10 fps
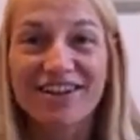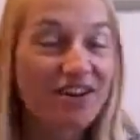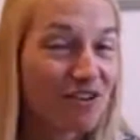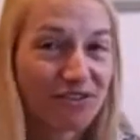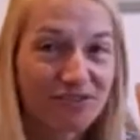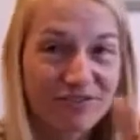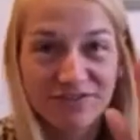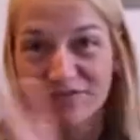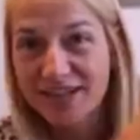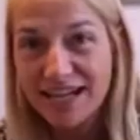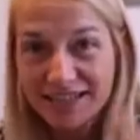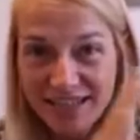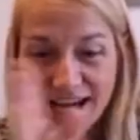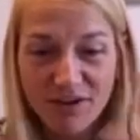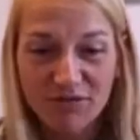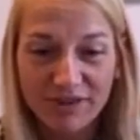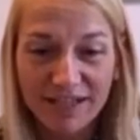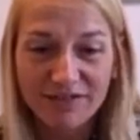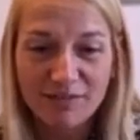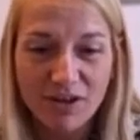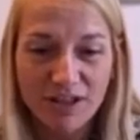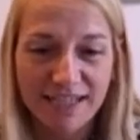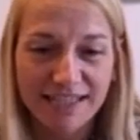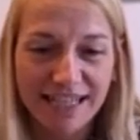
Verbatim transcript: no, we got to get rid of the monkeys.